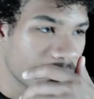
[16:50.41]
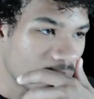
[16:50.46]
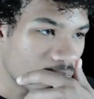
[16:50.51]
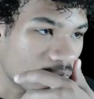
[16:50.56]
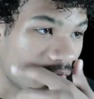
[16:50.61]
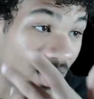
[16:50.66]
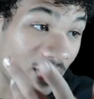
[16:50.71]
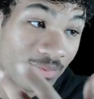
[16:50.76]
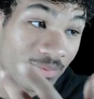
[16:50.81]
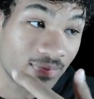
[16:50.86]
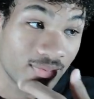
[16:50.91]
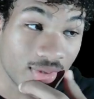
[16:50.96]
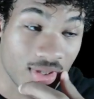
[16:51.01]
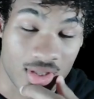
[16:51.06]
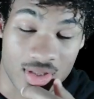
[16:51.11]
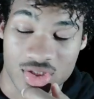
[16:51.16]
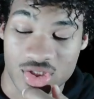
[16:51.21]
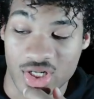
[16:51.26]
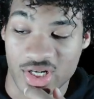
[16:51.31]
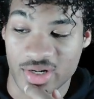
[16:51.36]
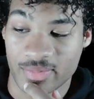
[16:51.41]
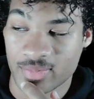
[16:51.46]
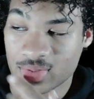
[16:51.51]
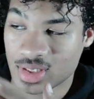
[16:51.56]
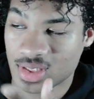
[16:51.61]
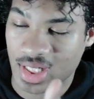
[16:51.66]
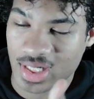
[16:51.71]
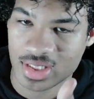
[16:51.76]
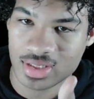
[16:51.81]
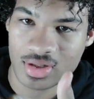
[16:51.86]
Well, I've been on track, but
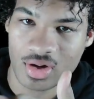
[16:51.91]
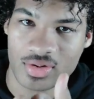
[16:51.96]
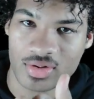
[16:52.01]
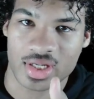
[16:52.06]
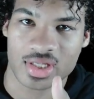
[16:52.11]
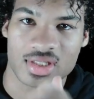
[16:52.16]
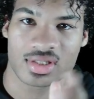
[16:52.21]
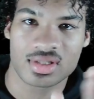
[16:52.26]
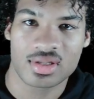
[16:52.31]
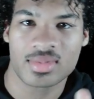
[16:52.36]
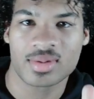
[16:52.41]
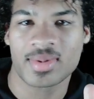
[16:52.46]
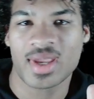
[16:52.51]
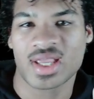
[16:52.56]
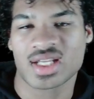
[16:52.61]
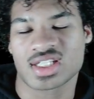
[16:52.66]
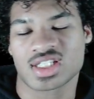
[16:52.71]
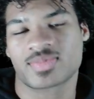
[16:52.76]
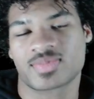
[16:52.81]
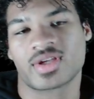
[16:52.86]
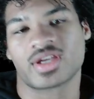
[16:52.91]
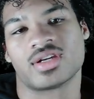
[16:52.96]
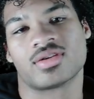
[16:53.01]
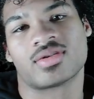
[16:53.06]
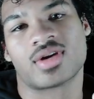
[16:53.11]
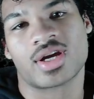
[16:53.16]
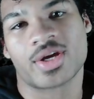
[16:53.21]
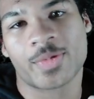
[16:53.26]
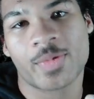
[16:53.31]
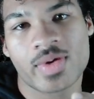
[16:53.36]
like, okay, let me back to explain it
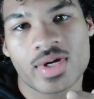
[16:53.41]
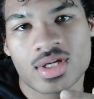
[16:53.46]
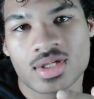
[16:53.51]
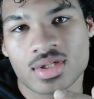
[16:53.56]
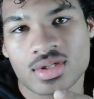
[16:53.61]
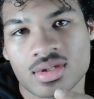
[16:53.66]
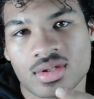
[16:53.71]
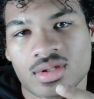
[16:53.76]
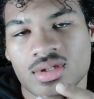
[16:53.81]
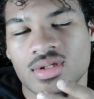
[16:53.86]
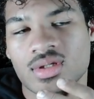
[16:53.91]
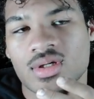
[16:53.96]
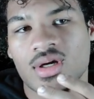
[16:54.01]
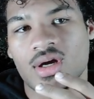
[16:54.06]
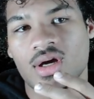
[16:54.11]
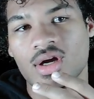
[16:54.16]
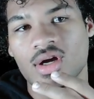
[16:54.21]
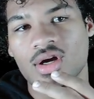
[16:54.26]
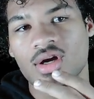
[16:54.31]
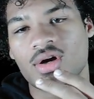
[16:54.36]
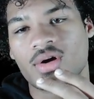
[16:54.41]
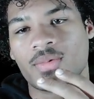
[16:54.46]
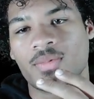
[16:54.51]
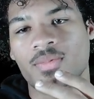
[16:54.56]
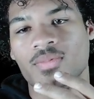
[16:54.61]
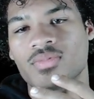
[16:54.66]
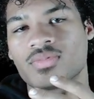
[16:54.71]
right.